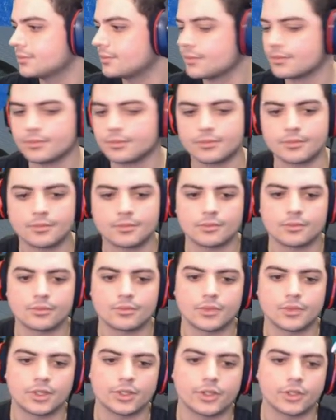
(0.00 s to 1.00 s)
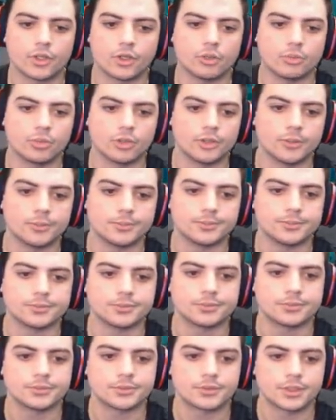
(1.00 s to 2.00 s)
Bolt. There you go, bro.
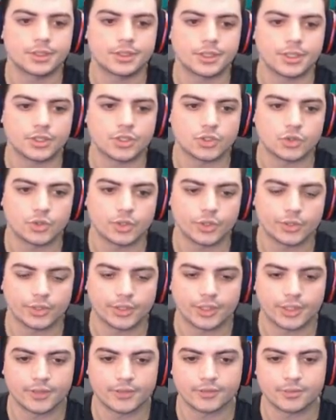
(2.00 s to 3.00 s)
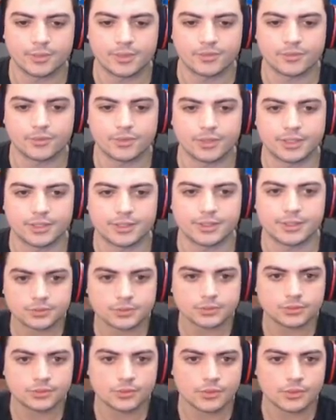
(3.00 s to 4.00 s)
Enjoy your gift, my friend.
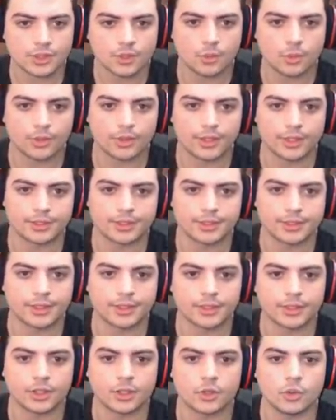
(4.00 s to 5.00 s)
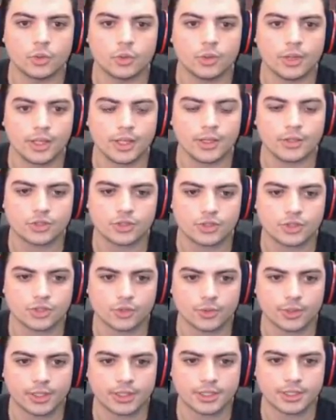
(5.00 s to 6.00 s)
He won that thing. Yo, who the hell just
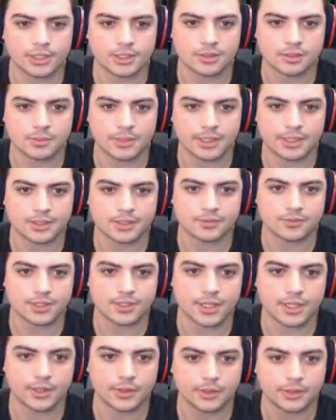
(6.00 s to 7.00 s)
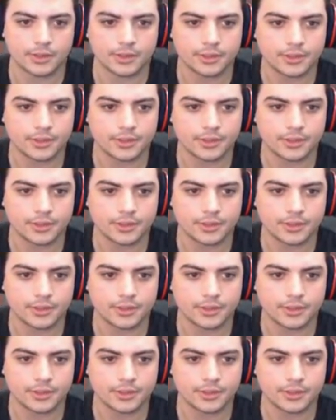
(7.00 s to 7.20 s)
erected this massive tower?